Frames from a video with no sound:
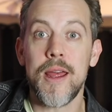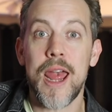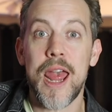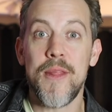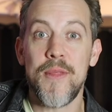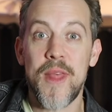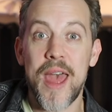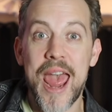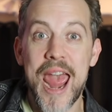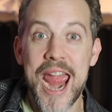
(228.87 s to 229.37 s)

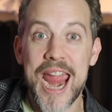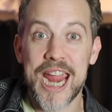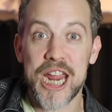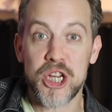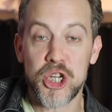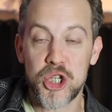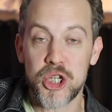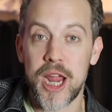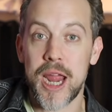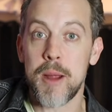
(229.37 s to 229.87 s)
and the
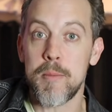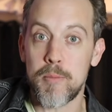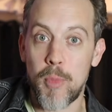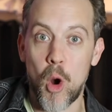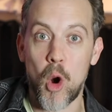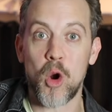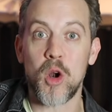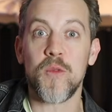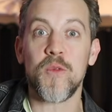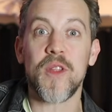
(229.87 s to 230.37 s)
A-shape
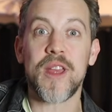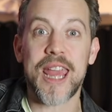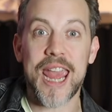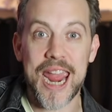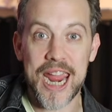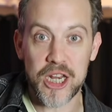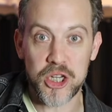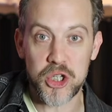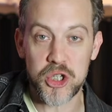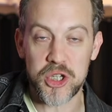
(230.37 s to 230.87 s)
part of the
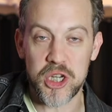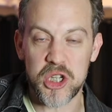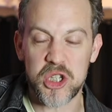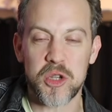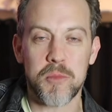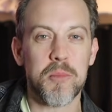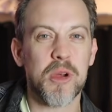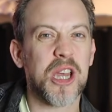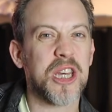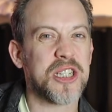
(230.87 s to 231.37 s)
CAGED
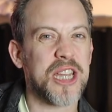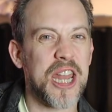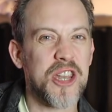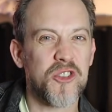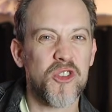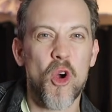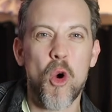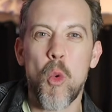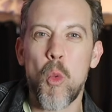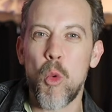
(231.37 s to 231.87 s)
system because I
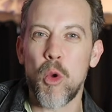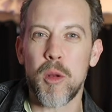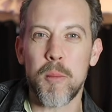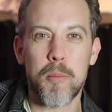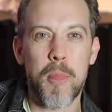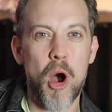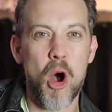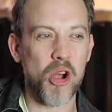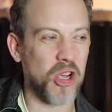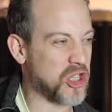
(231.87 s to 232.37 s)
don't want to
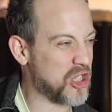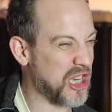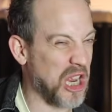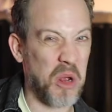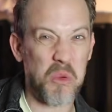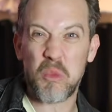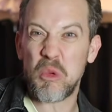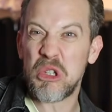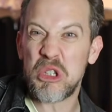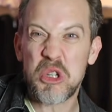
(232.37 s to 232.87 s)
bog us
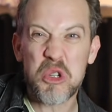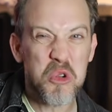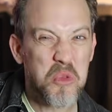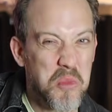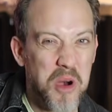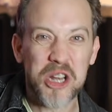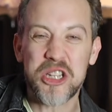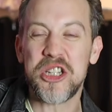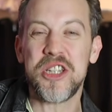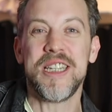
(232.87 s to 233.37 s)
down with too
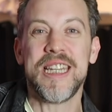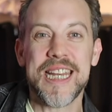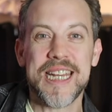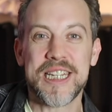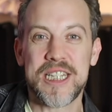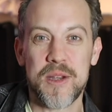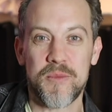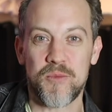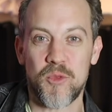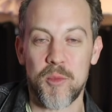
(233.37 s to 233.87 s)
much
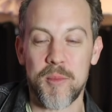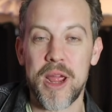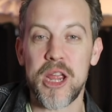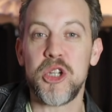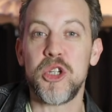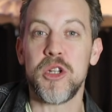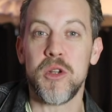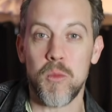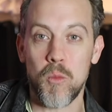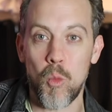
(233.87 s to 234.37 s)
dense
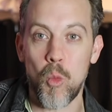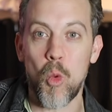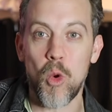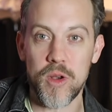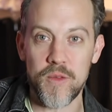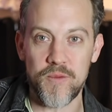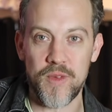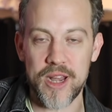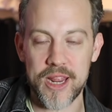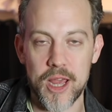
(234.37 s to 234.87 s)
information in
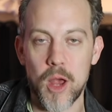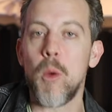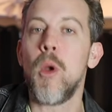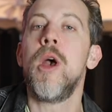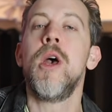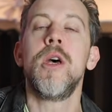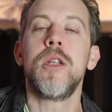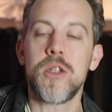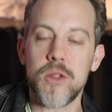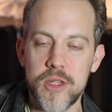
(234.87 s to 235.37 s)
one video.
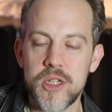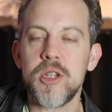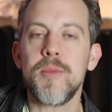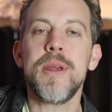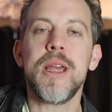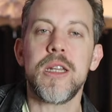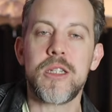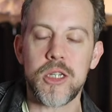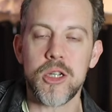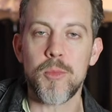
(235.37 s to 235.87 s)
So this will
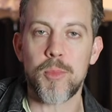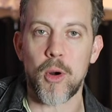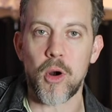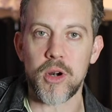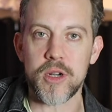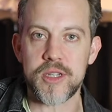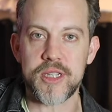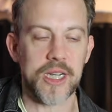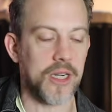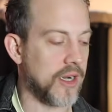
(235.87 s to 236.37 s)
be a
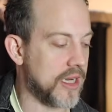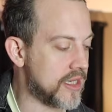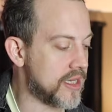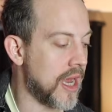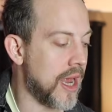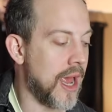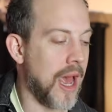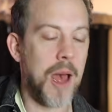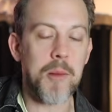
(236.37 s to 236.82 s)
two-part series.